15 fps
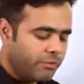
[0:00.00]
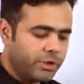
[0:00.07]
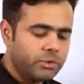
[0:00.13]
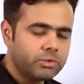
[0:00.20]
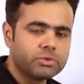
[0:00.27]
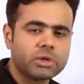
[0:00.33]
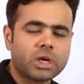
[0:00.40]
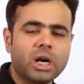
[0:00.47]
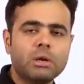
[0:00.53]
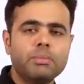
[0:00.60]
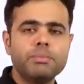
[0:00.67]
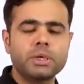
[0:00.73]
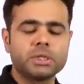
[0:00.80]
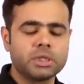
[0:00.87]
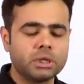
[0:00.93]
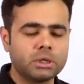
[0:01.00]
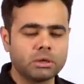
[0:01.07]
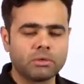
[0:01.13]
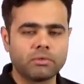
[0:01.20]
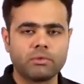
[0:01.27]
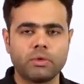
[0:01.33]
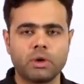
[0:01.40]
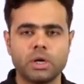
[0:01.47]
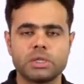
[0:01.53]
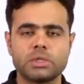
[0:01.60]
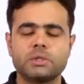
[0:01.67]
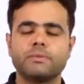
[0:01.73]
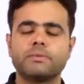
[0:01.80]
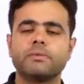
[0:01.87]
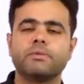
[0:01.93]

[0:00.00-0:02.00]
When you start mixing words,